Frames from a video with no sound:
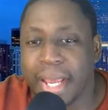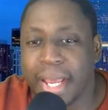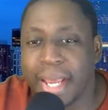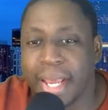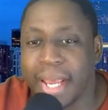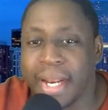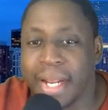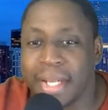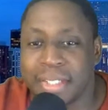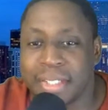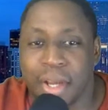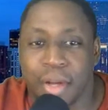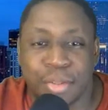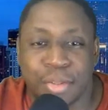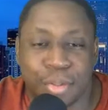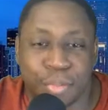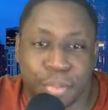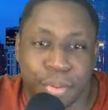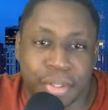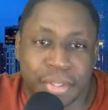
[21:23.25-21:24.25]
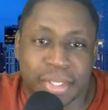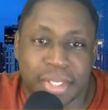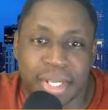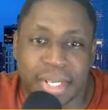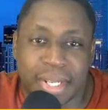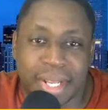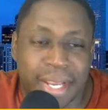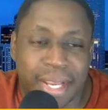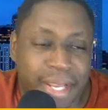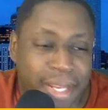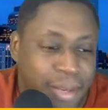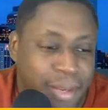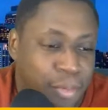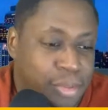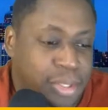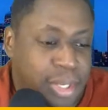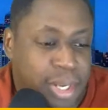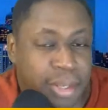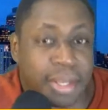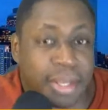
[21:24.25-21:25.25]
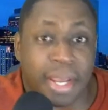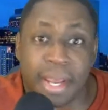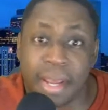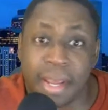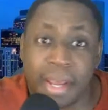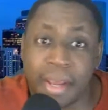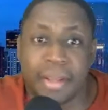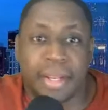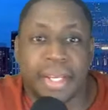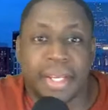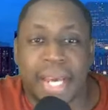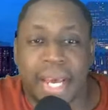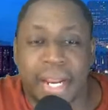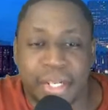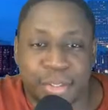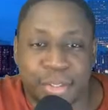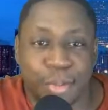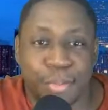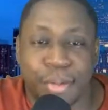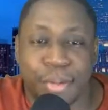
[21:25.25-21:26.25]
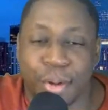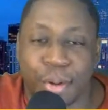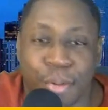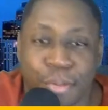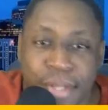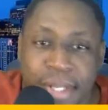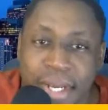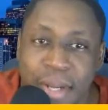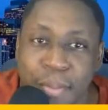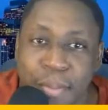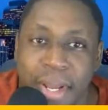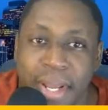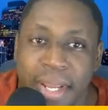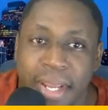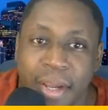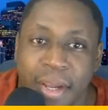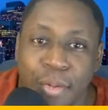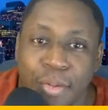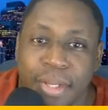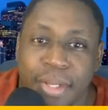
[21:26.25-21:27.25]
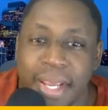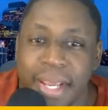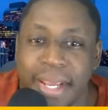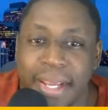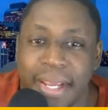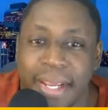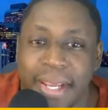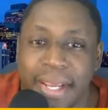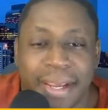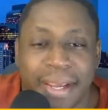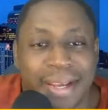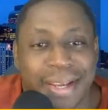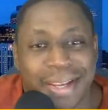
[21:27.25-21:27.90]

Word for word: And I talked to the person today, and it was like, yeah. And it kind of told me the whole thing about LK.